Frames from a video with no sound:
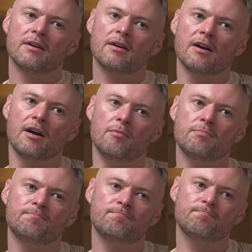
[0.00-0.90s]
I
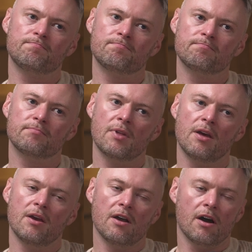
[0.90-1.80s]
mean,
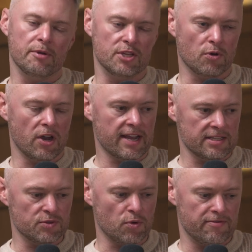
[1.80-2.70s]
there's
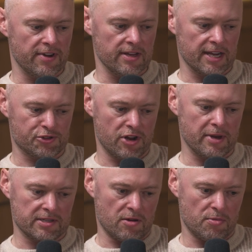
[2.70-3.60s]
one fairly extreme
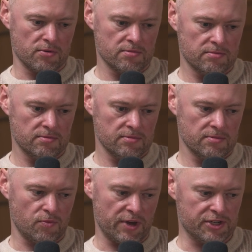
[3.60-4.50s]
example,
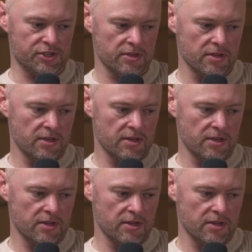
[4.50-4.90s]
which